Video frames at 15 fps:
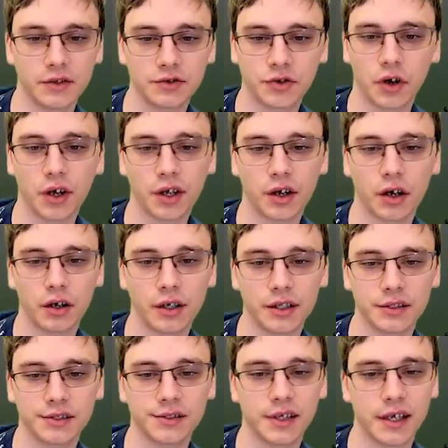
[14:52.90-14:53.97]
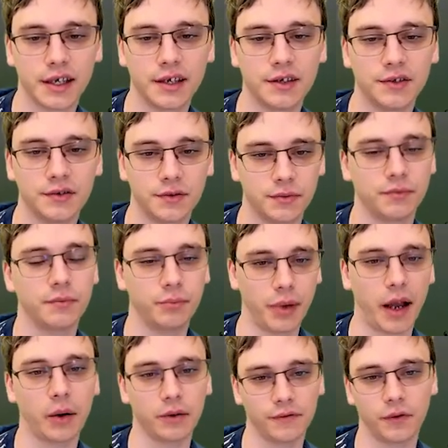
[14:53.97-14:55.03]
drawing cards is
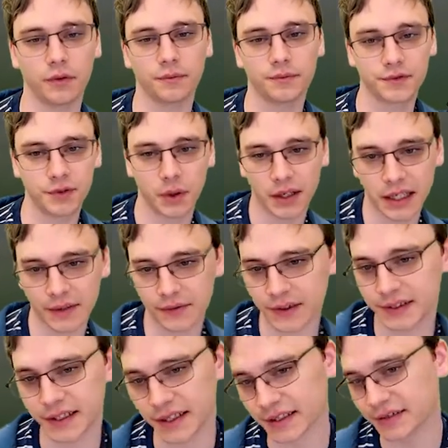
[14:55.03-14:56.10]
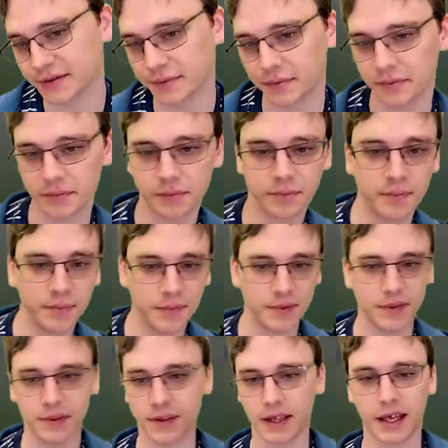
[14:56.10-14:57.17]
powerful, so I definitely see this.
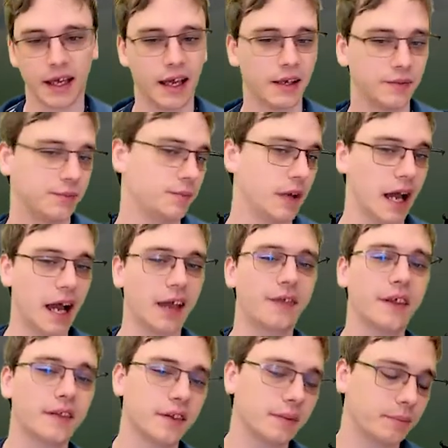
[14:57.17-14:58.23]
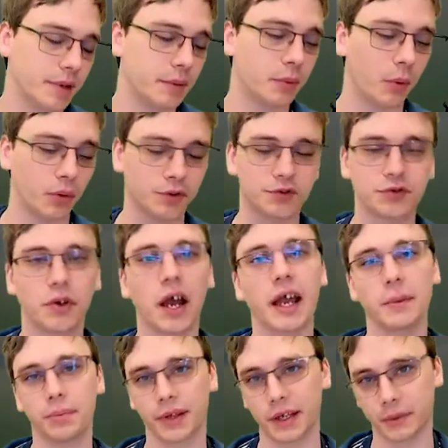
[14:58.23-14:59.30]
I think that people will
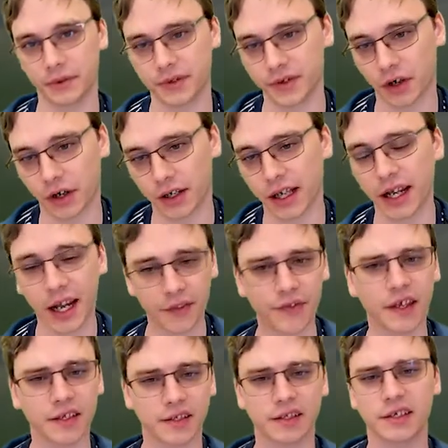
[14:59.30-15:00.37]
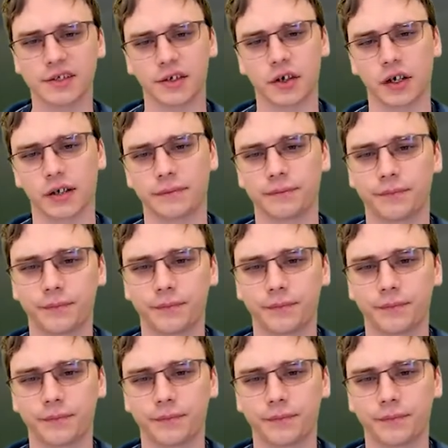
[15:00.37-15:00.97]
try playing with this card, and I think it's a decent card.